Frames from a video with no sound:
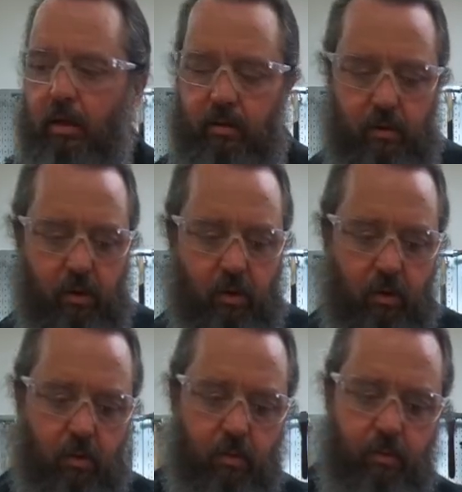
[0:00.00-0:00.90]

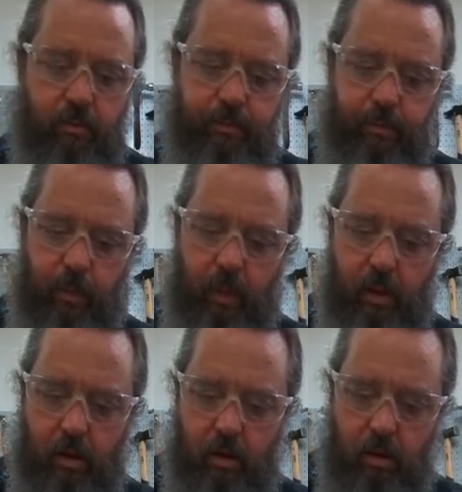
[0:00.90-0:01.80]
So
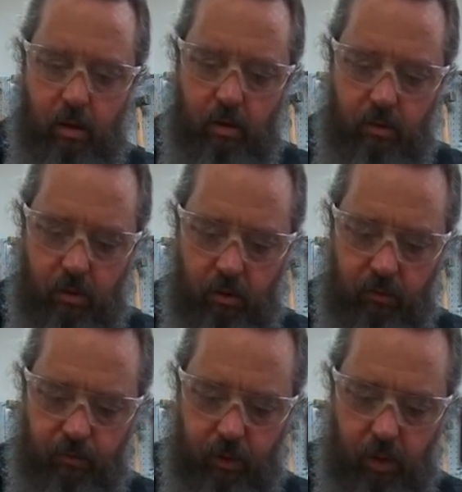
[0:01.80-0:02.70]
start
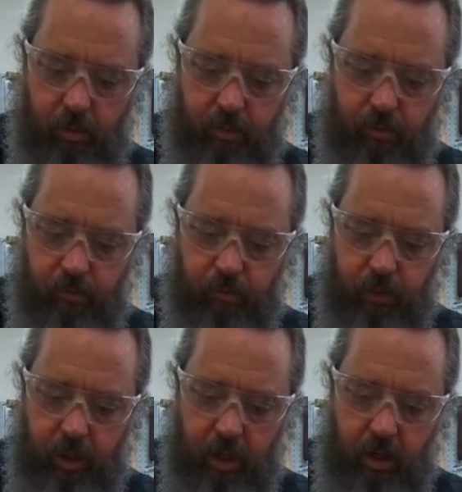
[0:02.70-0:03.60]
to fill up the
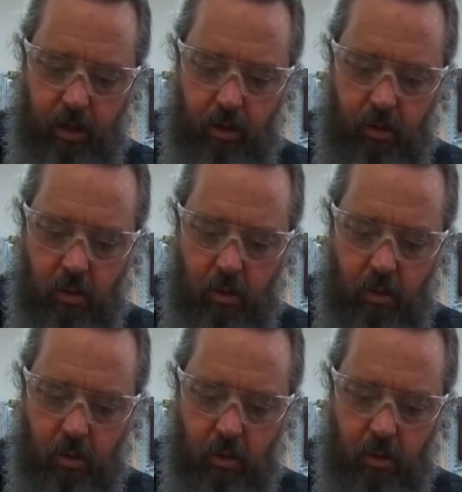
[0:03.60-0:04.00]
tank.